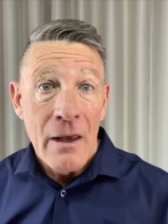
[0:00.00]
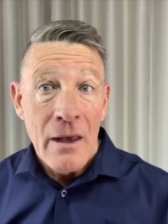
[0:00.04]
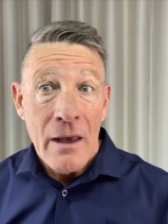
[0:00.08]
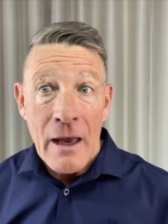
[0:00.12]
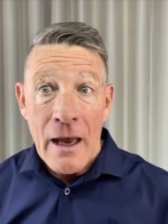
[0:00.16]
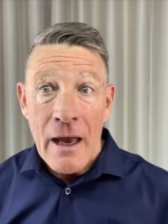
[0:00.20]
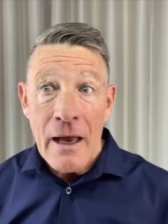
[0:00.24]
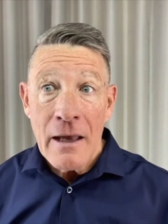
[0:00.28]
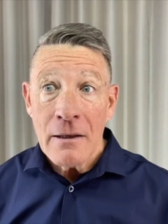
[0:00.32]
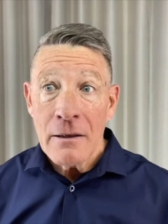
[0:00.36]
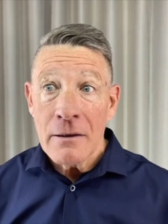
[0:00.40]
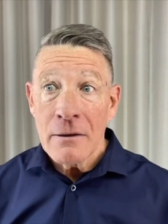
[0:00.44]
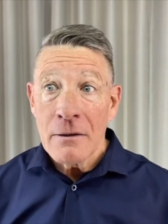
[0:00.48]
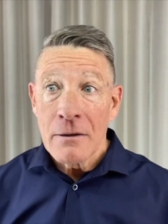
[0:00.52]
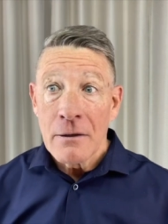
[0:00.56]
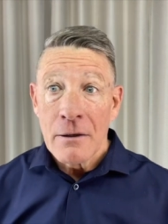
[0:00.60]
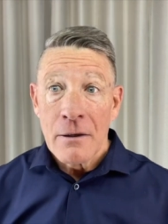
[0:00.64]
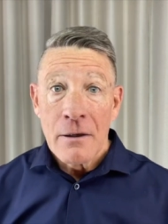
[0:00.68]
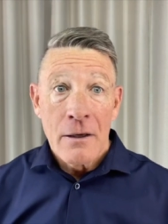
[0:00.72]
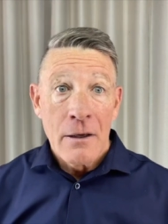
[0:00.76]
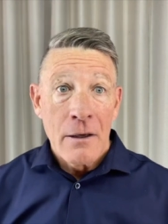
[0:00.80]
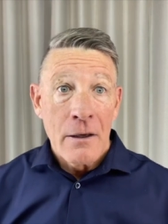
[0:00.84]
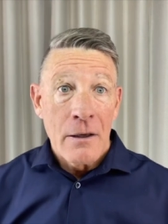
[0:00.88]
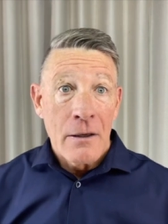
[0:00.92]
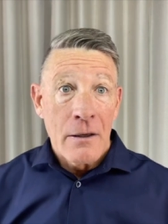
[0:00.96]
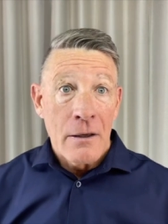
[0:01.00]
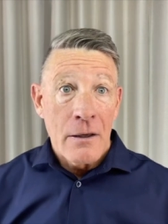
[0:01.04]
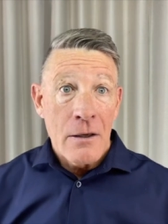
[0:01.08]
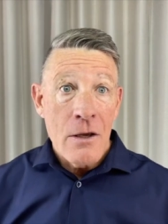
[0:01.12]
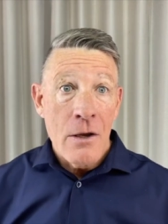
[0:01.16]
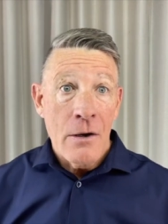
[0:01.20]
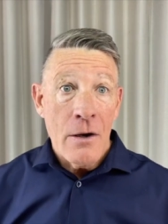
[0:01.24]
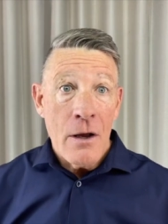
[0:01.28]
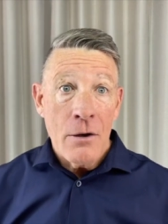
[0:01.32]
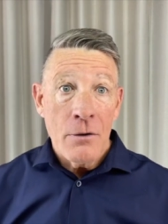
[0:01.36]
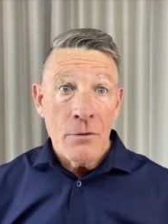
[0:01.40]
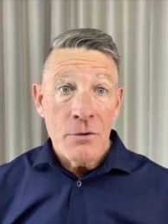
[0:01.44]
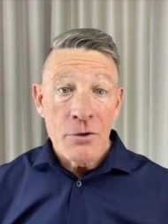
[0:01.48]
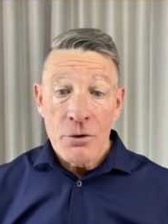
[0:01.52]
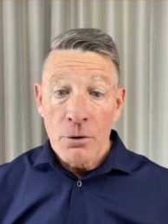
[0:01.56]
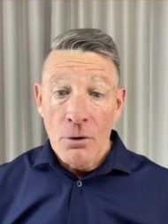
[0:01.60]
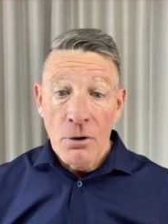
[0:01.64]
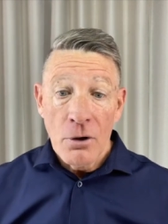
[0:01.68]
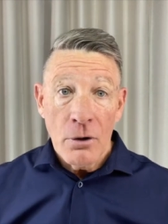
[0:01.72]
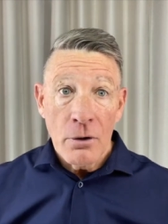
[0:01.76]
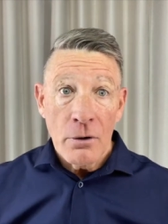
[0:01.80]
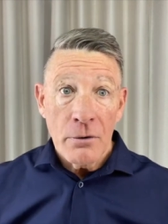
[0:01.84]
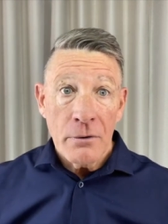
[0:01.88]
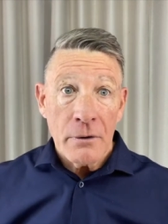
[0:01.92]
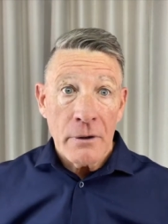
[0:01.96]
and you know,
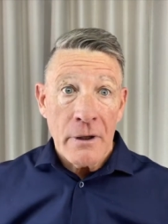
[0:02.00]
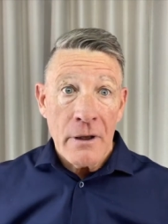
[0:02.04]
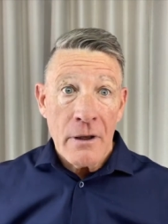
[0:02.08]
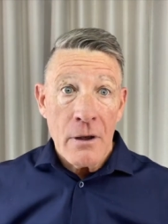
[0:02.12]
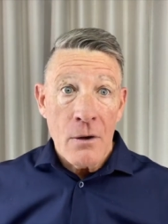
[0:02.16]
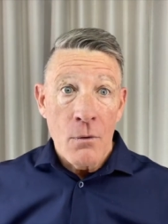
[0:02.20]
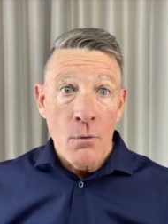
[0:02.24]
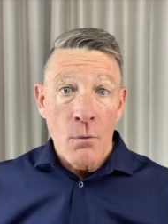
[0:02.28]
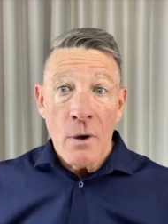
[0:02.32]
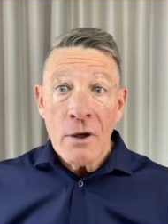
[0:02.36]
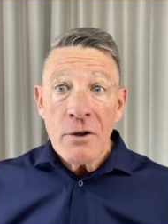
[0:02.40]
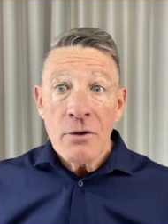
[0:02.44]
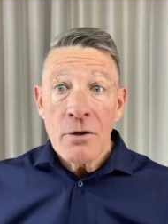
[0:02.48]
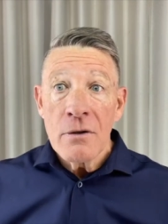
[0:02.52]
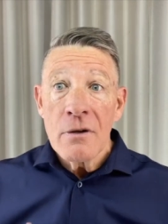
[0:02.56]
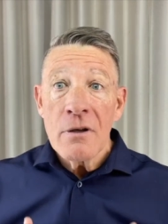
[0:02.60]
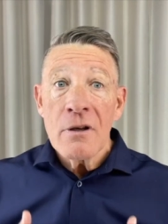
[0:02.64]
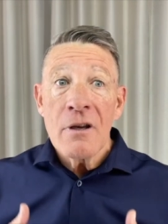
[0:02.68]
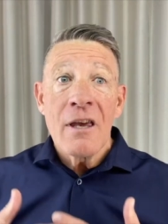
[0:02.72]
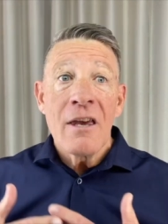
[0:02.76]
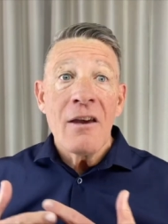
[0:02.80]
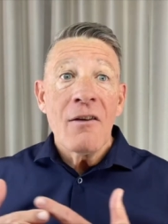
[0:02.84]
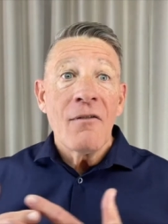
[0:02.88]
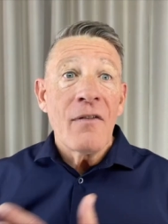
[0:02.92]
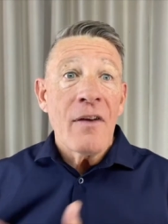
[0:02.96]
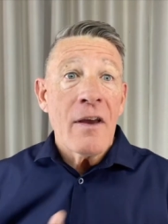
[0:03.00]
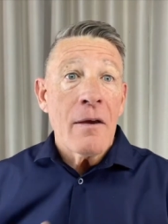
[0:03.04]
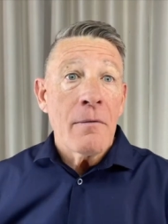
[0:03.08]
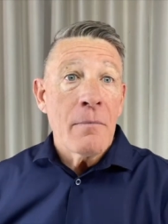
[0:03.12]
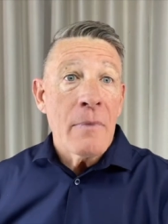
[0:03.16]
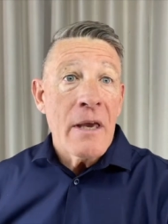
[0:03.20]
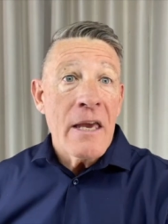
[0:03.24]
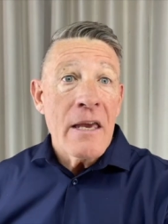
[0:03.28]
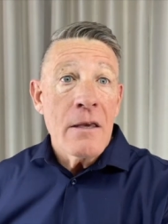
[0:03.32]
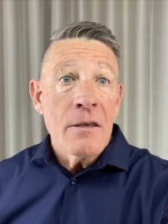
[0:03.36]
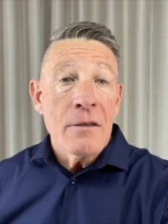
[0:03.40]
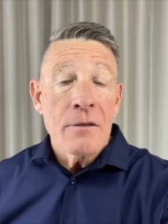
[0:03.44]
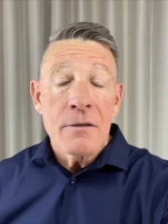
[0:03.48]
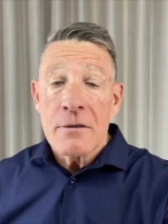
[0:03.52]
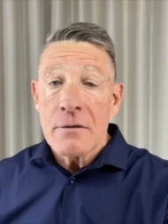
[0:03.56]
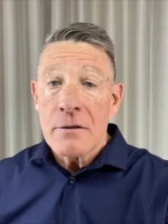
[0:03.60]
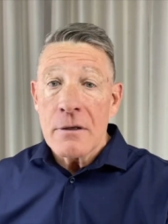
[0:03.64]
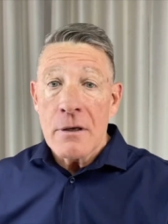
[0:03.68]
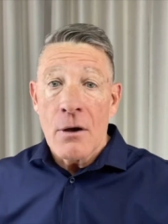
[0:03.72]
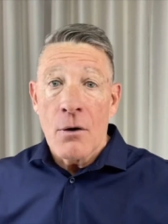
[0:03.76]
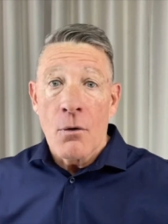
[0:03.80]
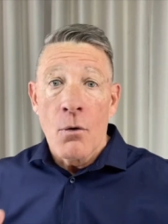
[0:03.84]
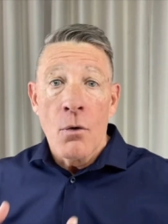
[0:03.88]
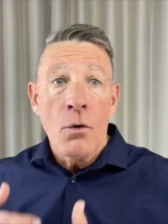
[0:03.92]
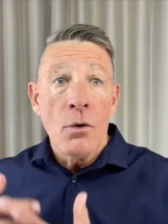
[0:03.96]
Saul wanted to give him his
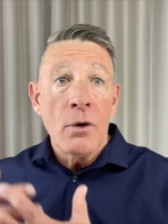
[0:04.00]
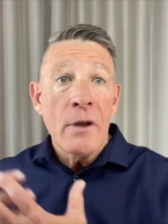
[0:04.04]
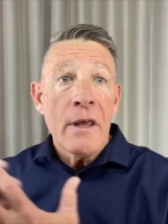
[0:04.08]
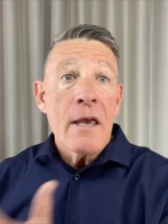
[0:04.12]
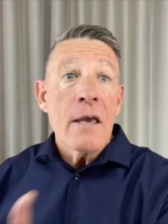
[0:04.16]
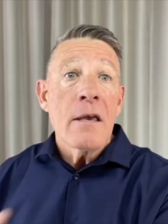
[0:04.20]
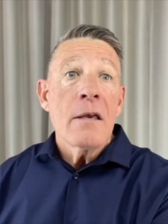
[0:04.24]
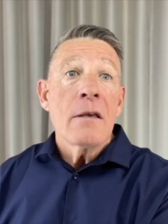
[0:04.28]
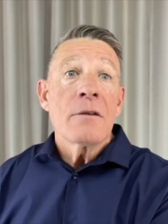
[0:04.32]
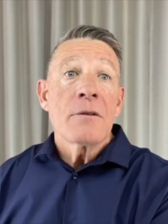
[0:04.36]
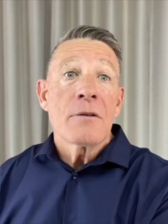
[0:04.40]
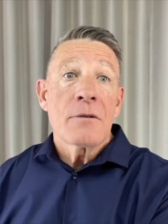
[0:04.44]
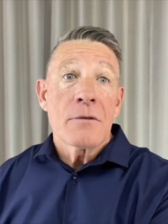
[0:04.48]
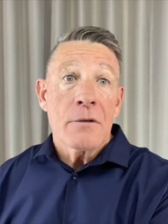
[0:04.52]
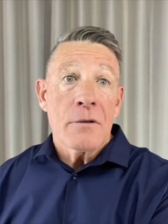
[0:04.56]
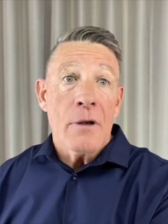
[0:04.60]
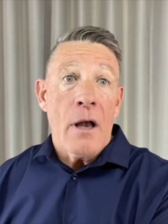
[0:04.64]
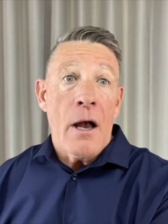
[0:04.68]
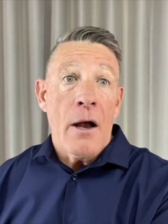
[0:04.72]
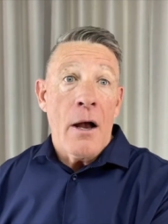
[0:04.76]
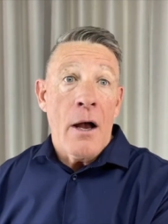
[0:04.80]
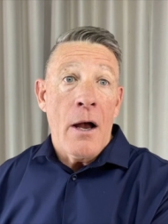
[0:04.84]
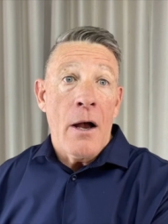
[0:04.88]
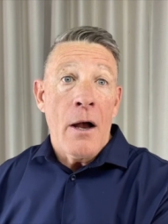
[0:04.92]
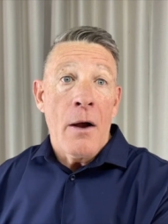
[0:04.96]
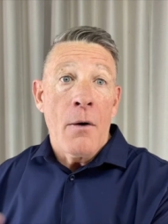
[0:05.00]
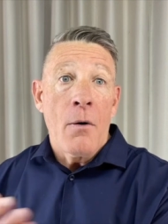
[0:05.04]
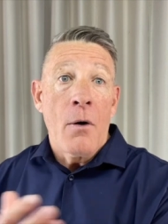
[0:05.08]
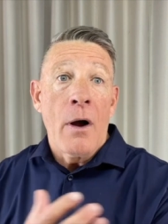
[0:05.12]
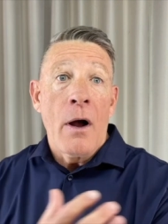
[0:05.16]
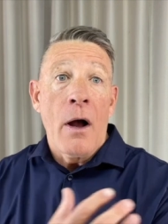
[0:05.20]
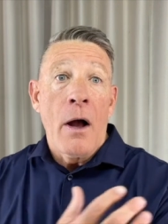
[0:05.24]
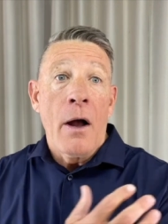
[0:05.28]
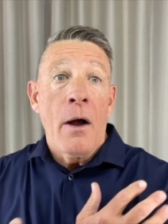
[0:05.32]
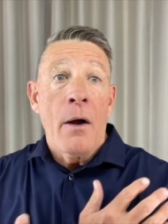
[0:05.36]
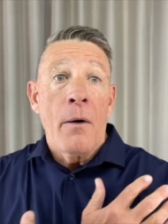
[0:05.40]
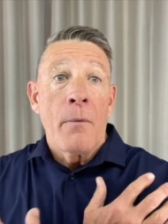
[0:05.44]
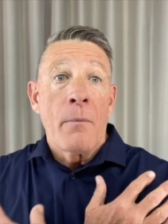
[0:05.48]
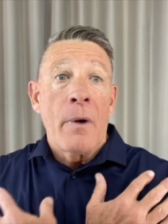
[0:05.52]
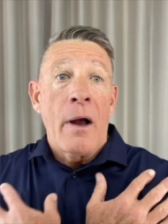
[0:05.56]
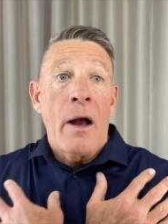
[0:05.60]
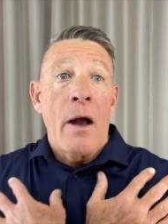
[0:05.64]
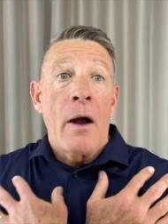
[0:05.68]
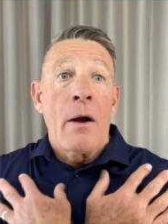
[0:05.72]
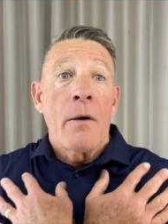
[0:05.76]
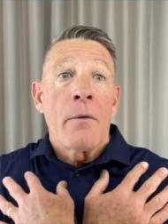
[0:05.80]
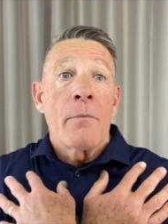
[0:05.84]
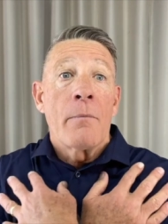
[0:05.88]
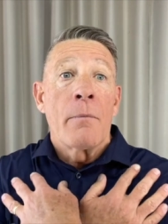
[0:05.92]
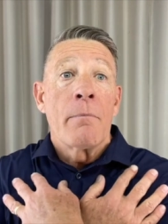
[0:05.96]
all his uh, uh,
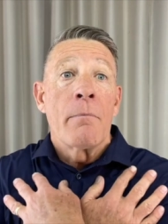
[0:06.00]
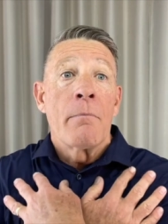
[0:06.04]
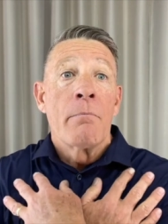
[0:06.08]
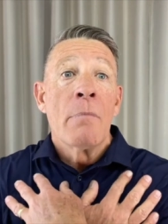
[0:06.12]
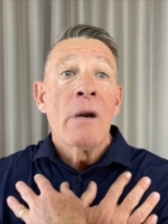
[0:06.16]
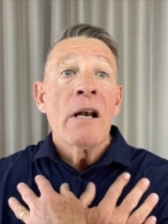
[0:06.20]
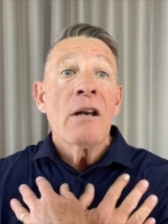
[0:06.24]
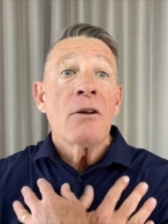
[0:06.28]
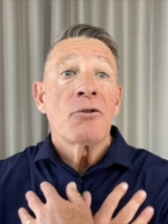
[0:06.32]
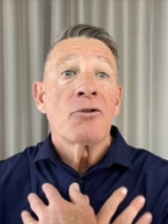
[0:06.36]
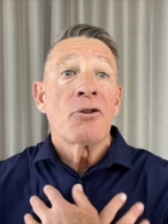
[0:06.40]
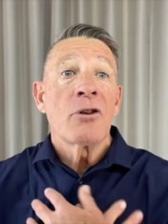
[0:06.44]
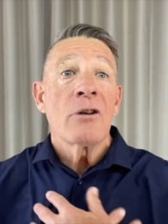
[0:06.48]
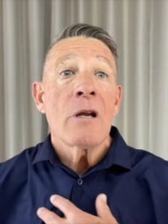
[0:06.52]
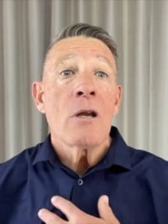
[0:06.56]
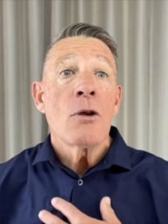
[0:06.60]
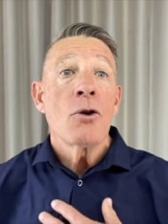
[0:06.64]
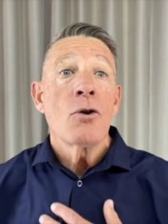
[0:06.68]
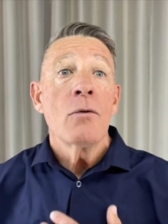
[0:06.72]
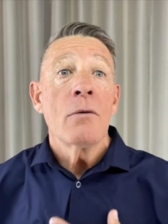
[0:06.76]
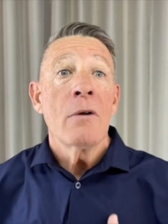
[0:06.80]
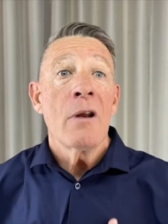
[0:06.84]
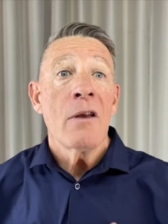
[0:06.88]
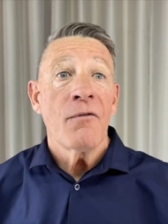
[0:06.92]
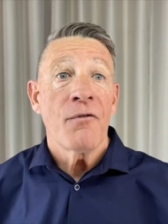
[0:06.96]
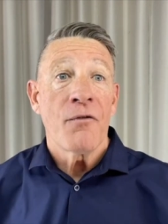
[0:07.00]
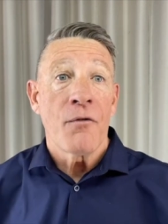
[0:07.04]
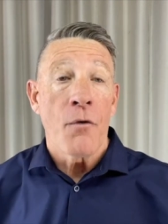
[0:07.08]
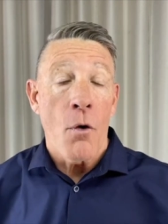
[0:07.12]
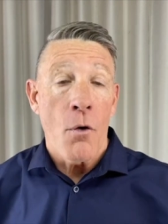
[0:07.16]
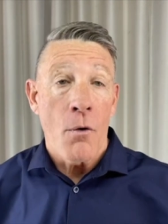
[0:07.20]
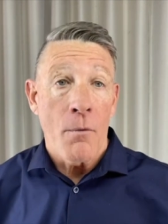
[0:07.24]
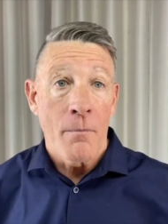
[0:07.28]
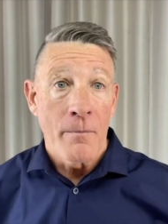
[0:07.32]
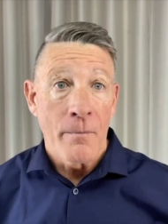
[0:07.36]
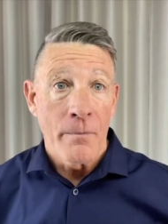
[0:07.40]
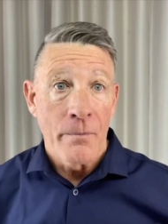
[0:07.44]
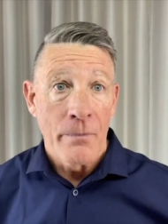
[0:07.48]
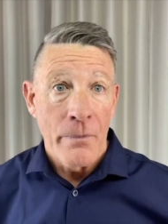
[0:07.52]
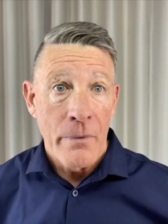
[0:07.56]
uh, military uniform.